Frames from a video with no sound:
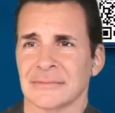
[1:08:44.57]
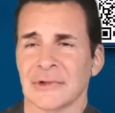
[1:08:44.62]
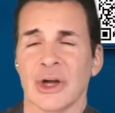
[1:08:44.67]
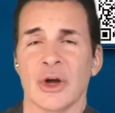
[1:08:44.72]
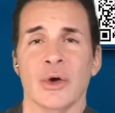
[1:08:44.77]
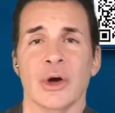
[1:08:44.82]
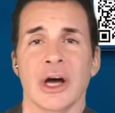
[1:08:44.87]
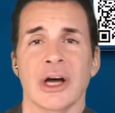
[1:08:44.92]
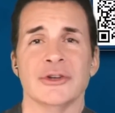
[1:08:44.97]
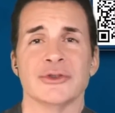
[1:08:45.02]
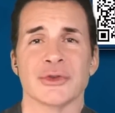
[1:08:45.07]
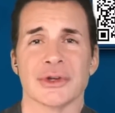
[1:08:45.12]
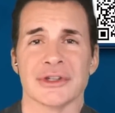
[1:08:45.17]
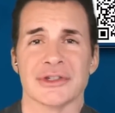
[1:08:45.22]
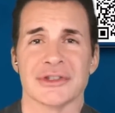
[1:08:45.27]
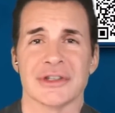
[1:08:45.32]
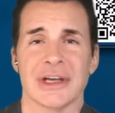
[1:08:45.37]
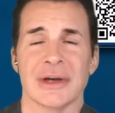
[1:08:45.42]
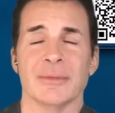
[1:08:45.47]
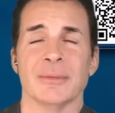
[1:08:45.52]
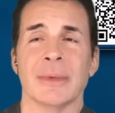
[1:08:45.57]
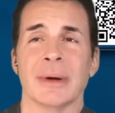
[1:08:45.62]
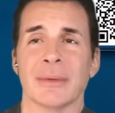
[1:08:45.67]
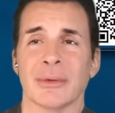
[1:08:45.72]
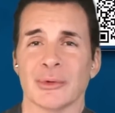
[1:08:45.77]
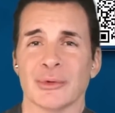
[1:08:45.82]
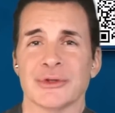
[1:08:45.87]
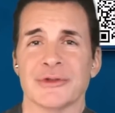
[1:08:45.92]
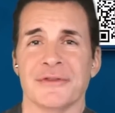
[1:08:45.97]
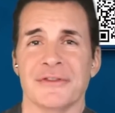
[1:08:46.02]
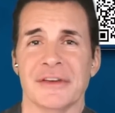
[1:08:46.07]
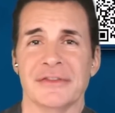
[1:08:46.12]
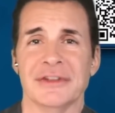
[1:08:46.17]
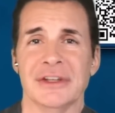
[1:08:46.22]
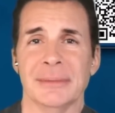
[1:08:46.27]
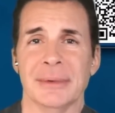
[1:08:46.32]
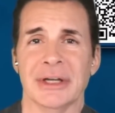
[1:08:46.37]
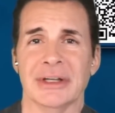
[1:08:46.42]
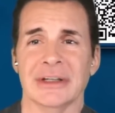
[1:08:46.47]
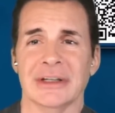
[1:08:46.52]
No, oh, hundreds. It, remember, it was
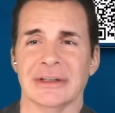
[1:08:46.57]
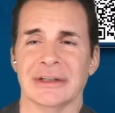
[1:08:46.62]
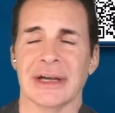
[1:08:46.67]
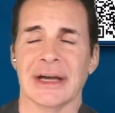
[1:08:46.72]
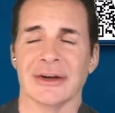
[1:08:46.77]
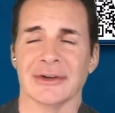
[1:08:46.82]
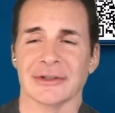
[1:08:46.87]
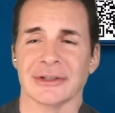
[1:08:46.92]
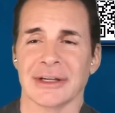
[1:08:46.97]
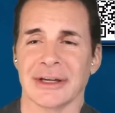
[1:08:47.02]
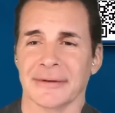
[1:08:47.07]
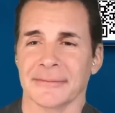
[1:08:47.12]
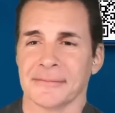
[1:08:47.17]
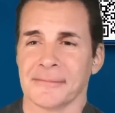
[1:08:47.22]
50 billion. Now, over yeah.